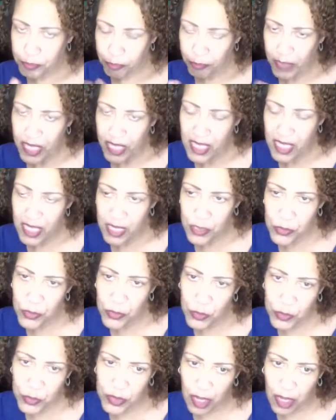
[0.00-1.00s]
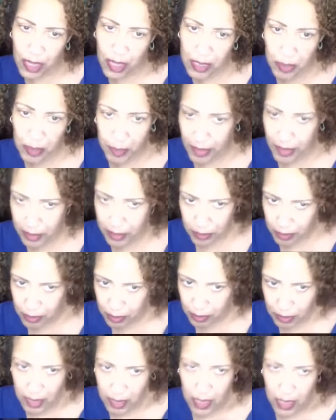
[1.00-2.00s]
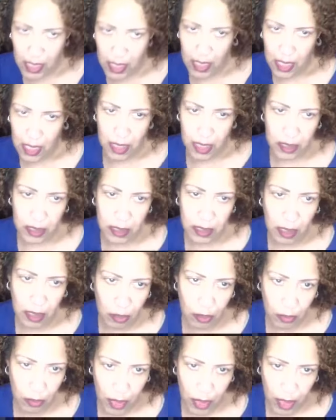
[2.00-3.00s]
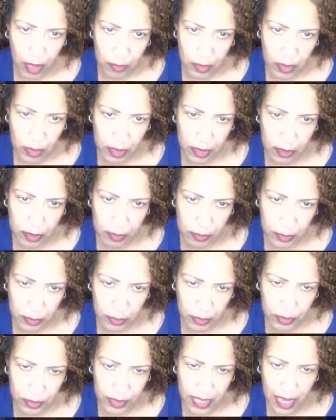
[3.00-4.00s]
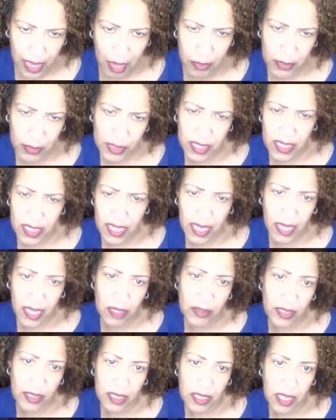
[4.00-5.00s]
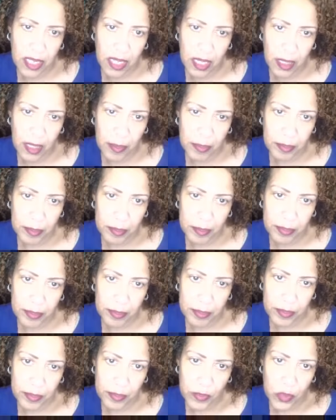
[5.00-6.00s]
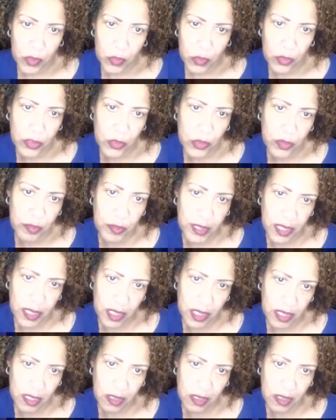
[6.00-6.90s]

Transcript: that's what we're talking about here. So I'm going to pull that one down, which would be the